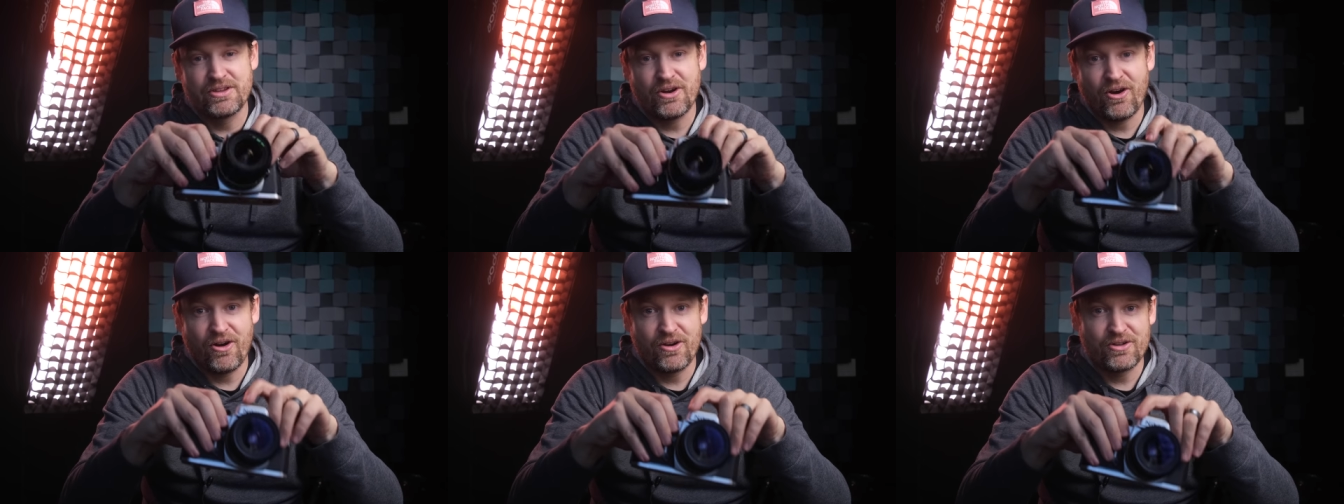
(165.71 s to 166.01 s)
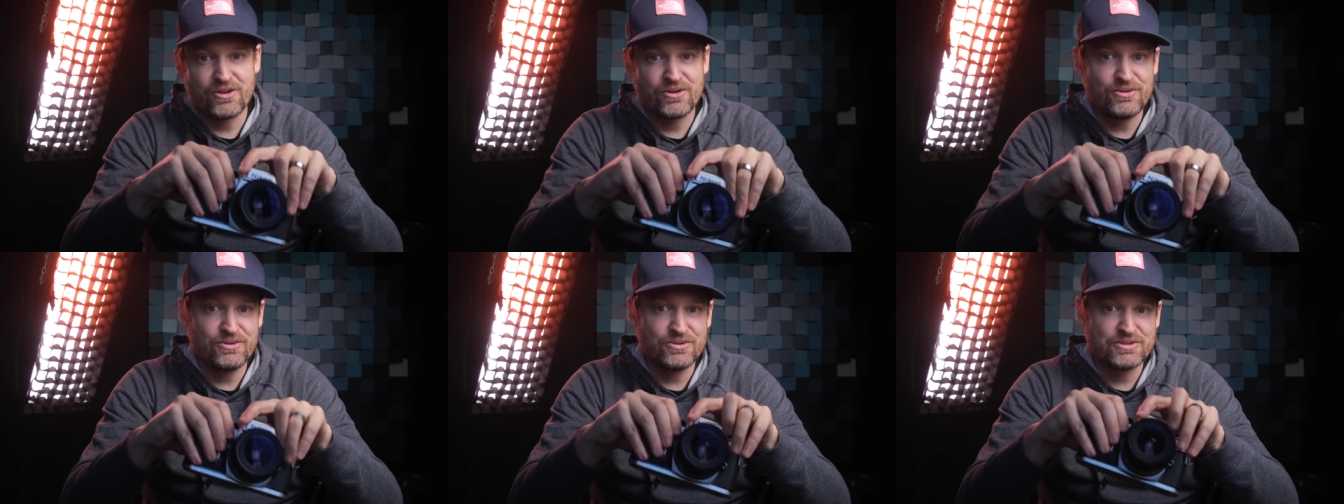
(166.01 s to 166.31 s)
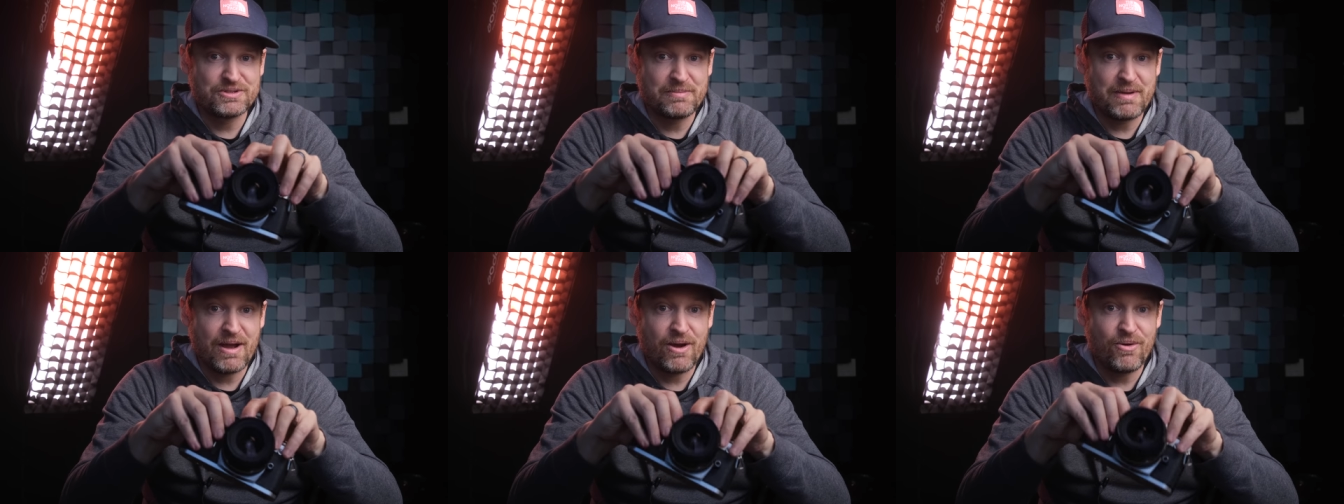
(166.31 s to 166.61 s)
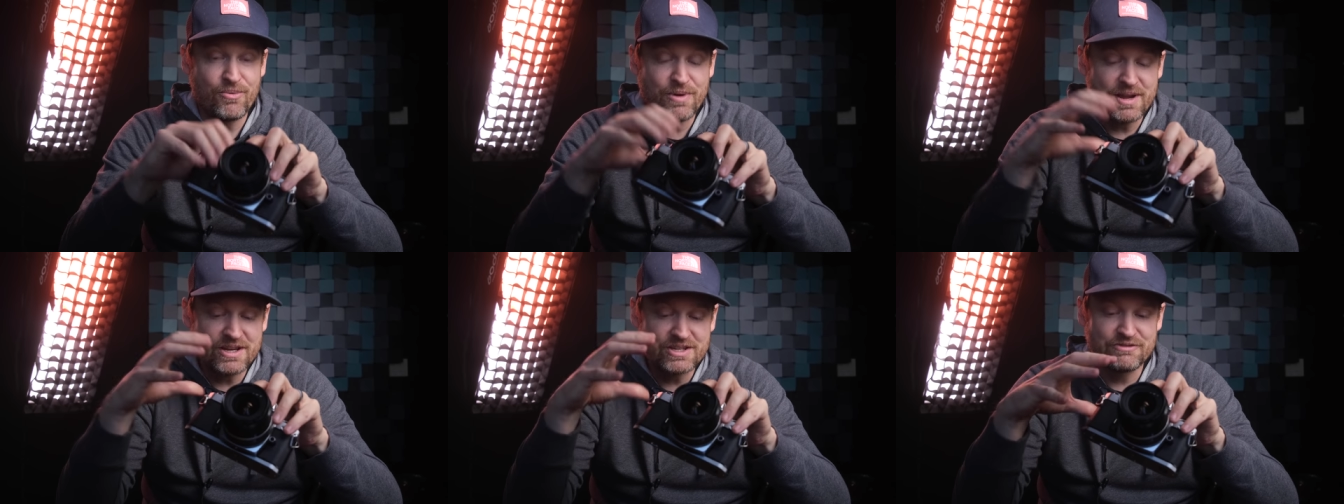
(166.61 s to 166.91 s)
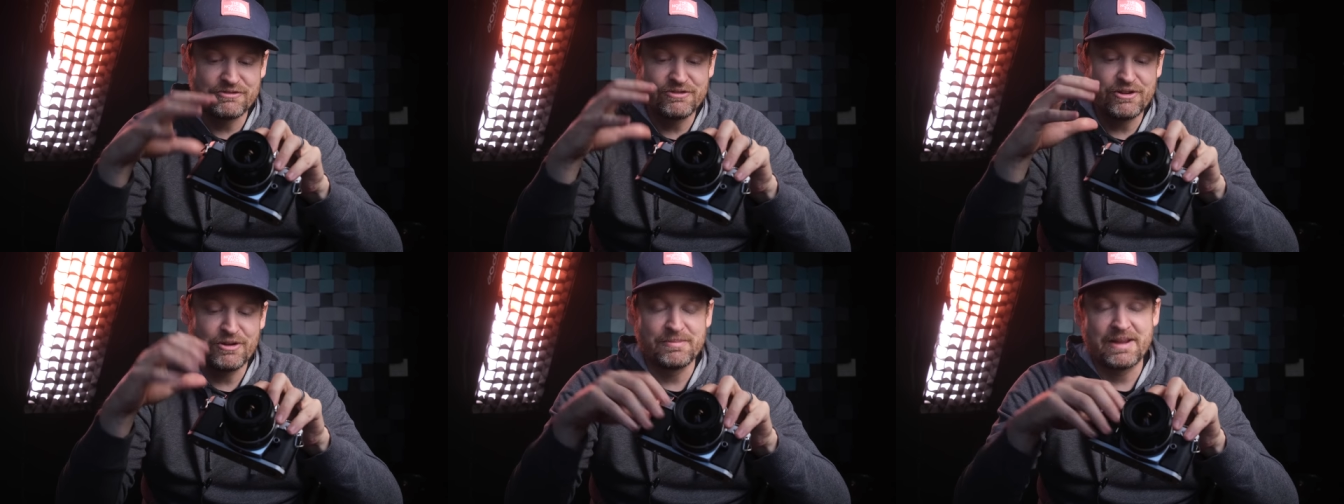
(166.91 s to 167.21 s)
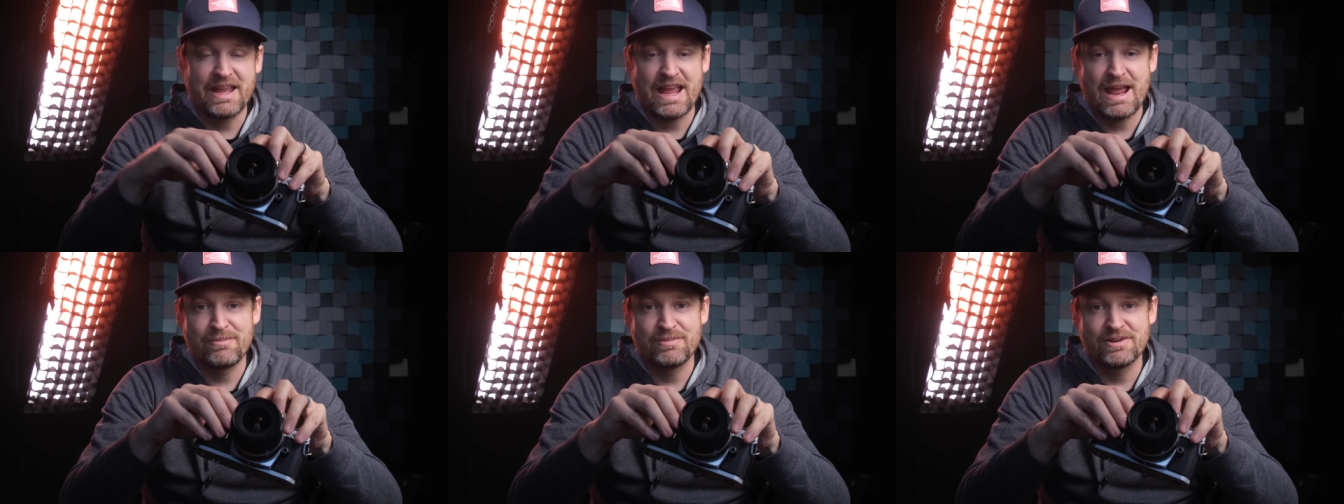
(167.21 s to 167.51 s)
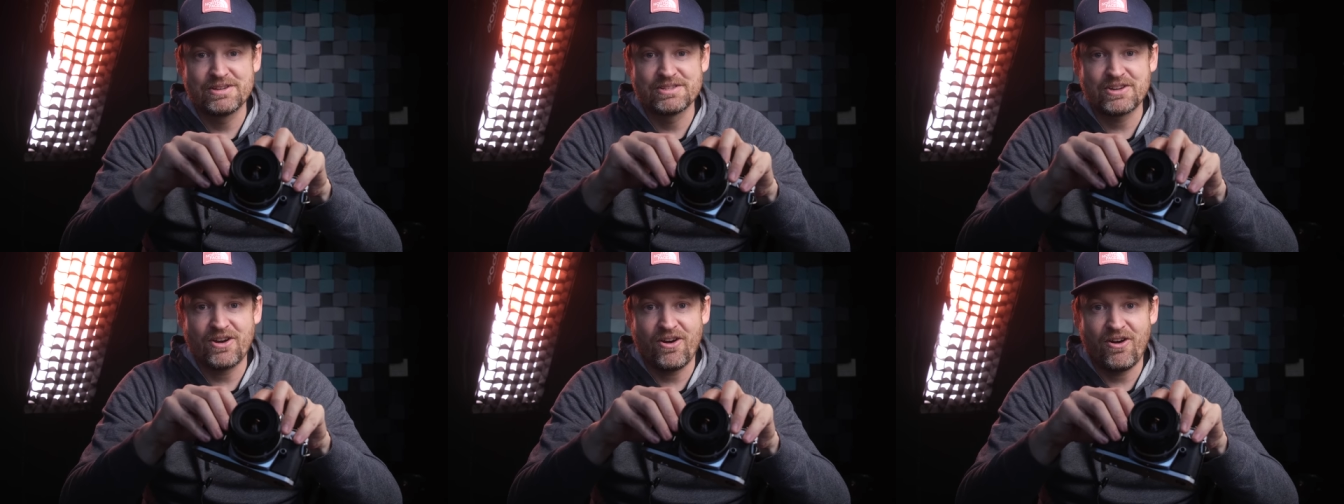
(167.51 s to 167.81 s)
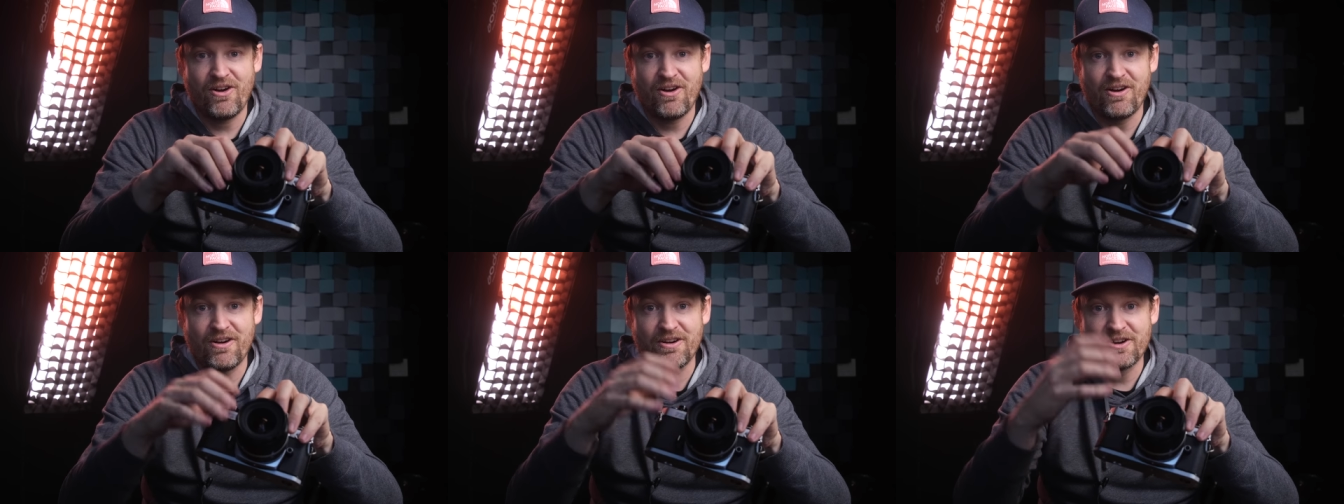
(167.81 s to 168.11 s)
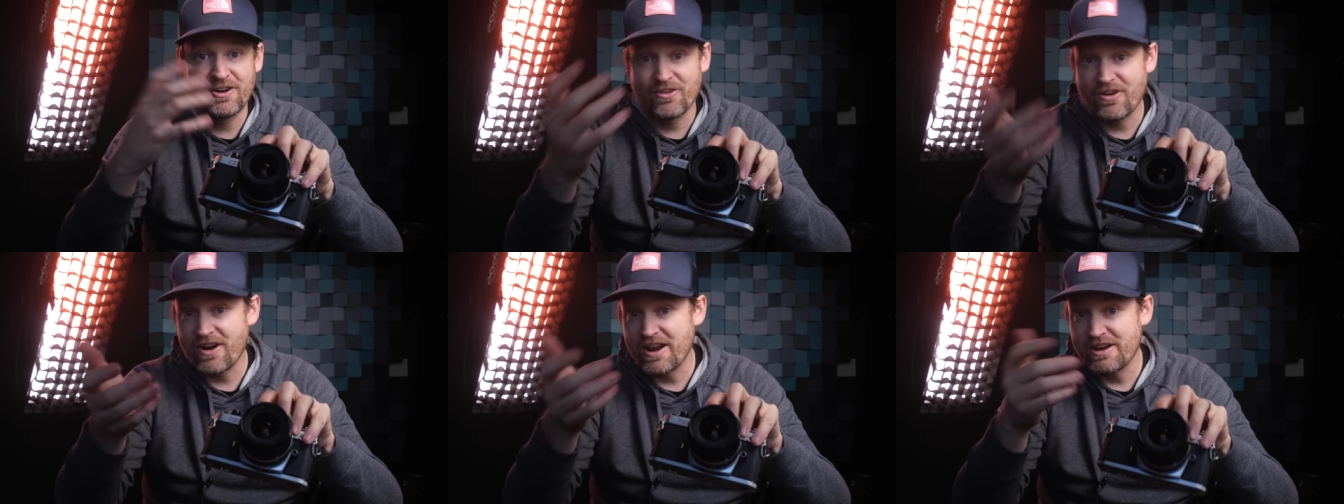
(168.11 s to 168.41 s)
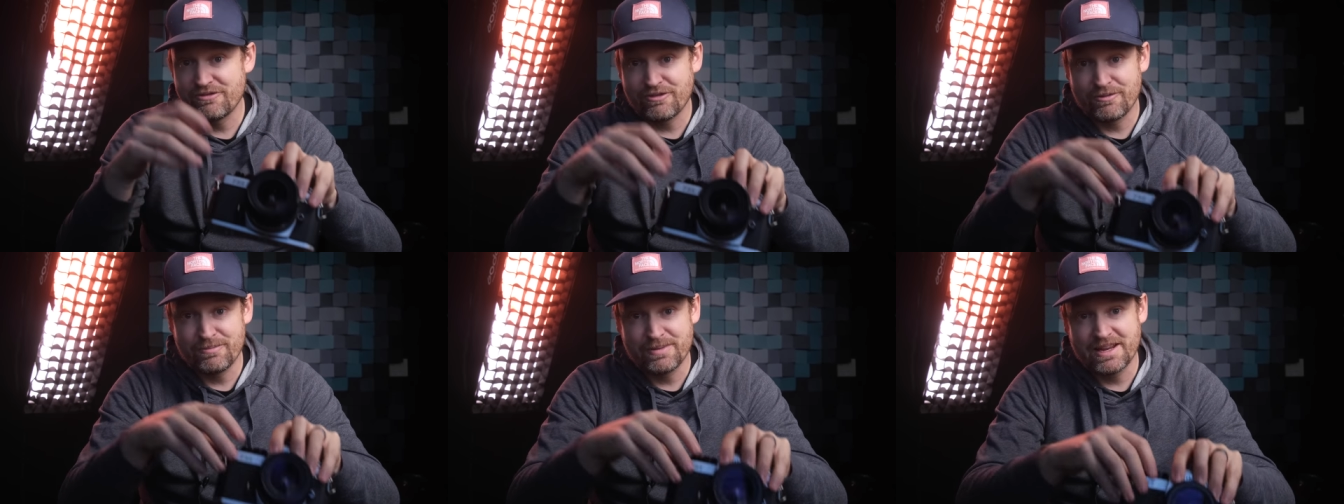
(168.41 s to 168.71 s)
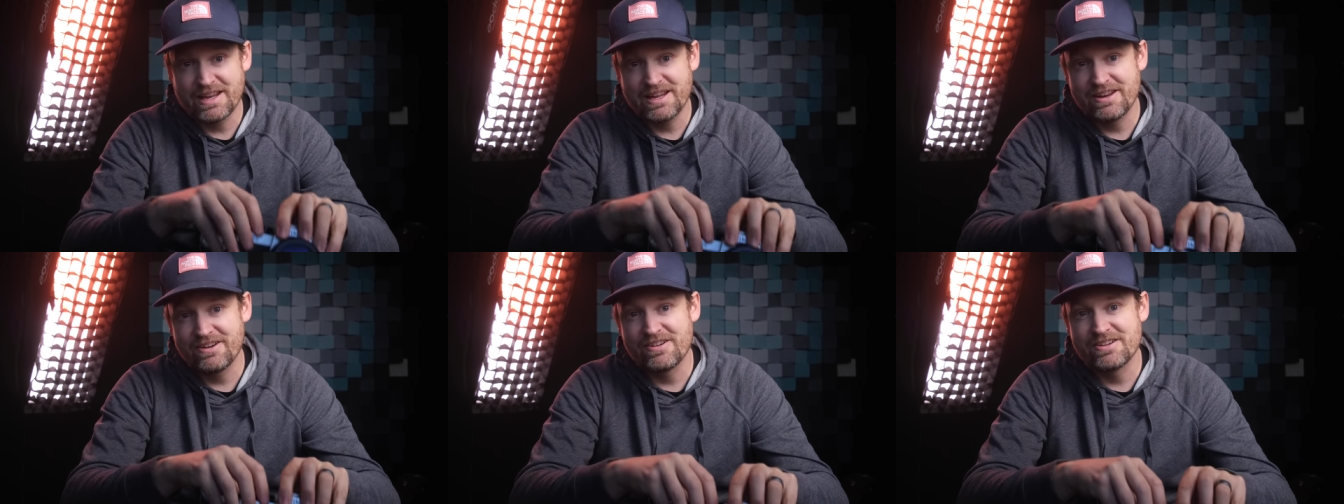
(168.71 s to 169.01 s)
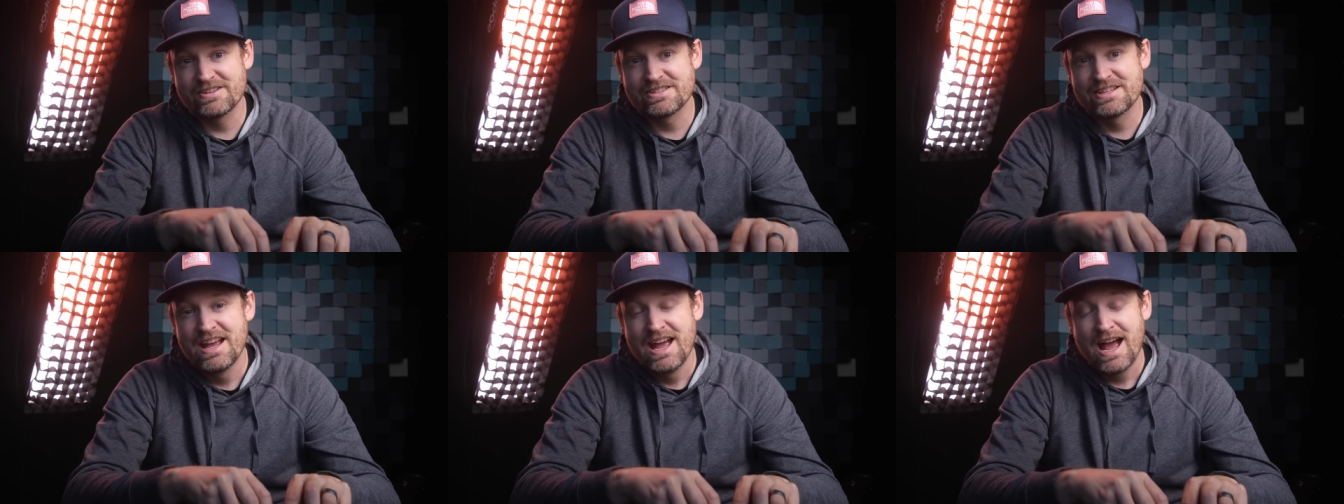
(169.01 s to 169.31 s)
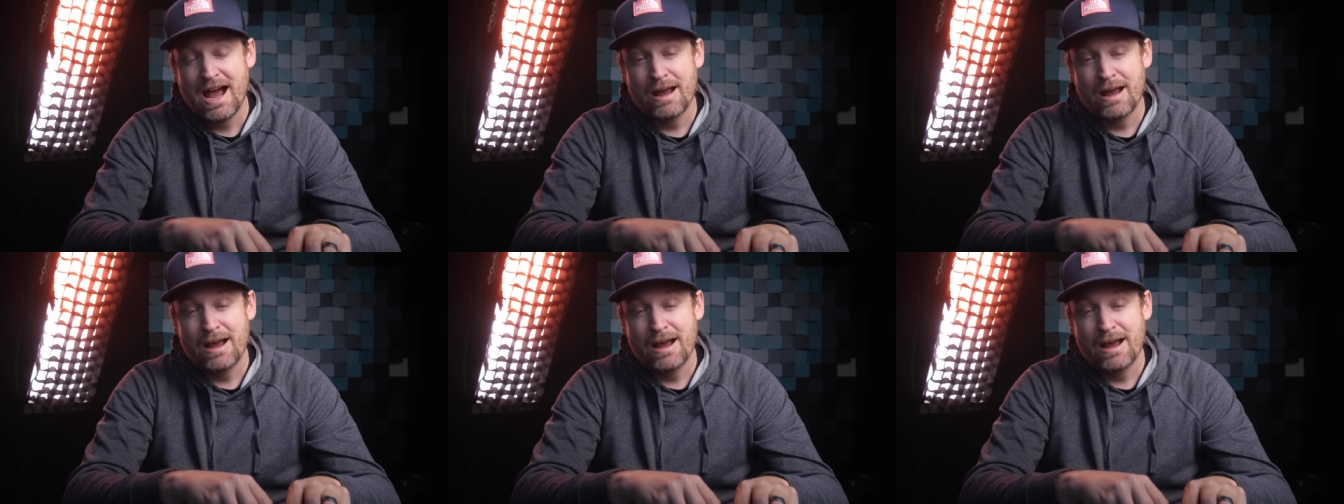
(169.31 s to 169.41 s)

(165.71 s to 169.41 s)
the articles about which film cameras are great for beginners,